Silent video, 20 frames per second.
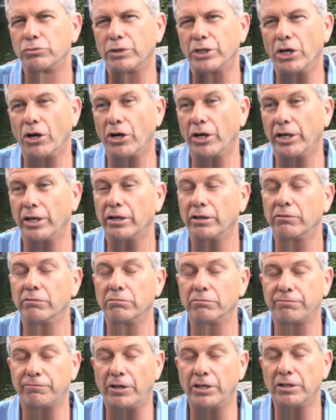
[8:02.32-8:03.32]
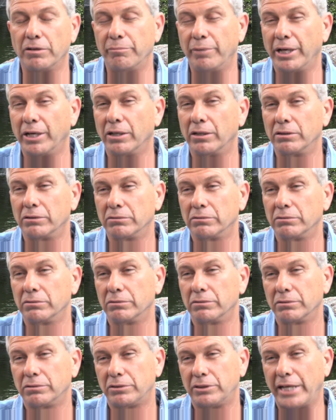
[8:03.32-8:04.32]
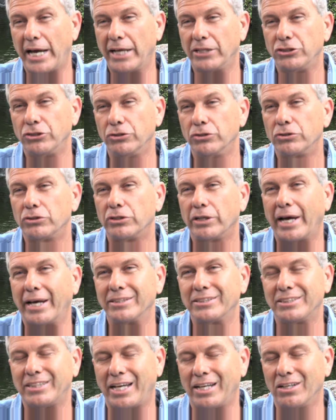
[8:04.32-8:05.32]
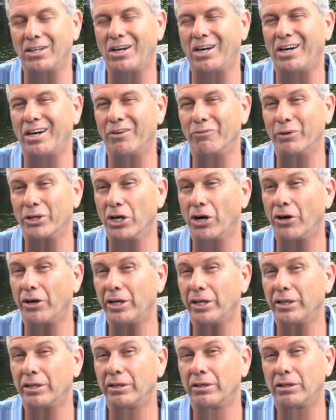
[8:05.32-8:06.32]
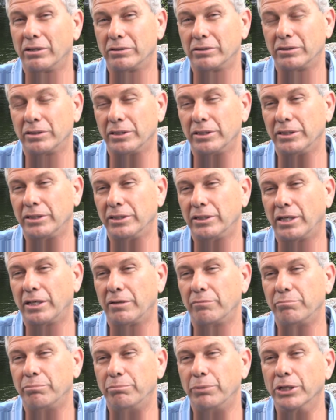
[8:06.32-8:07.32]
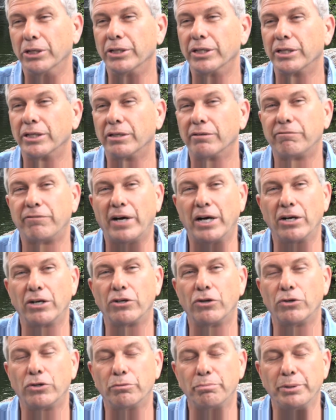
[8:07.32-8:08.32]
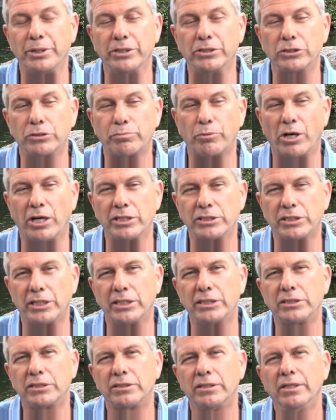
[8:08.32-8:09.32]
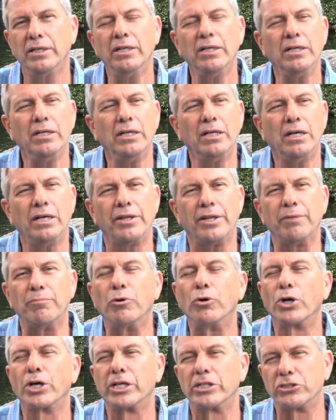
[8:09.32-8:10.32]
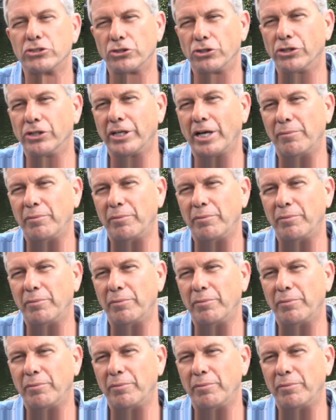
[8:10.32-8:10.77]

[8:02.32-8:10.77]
regarding fundamental statutes at state law regarding the building and fire code appeals process, the more concerned I